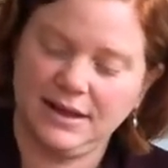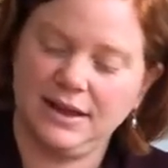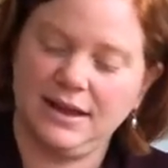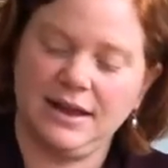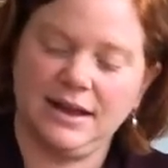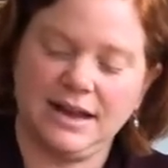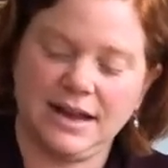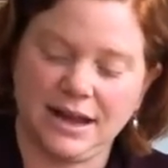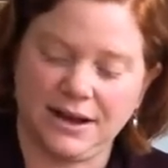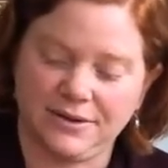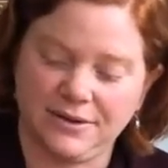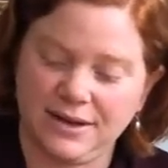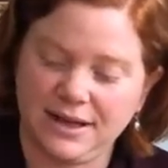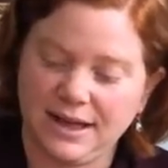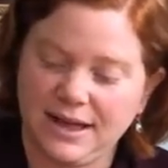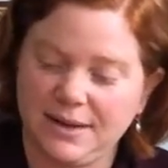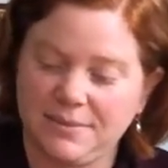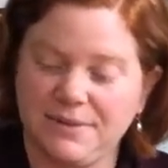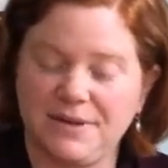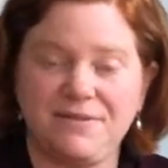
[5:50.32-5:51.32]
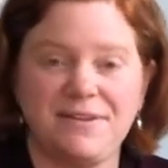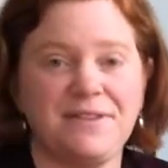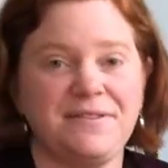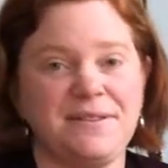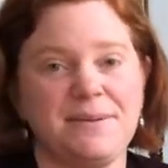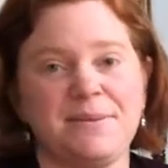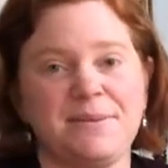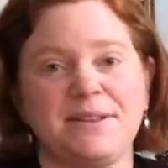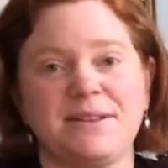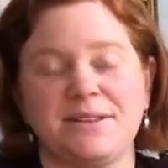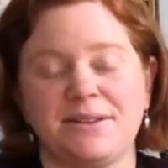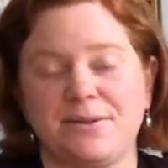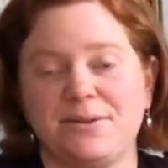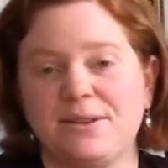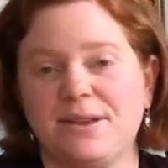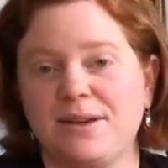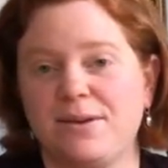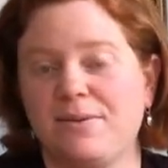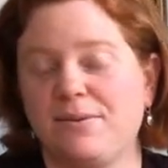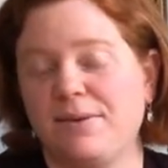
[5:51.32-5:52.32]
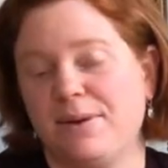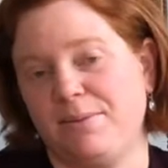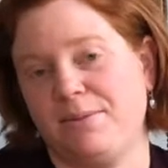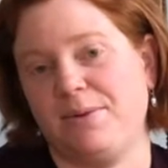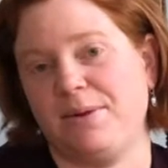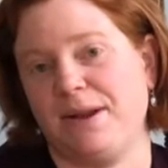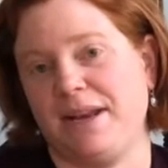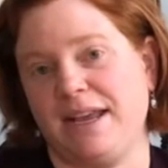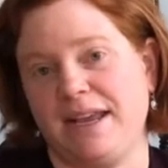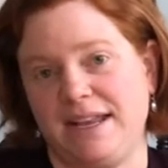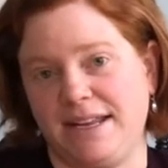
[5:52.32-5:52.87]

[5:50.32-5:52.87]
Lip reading: Now, my 50mm is only a 1.8.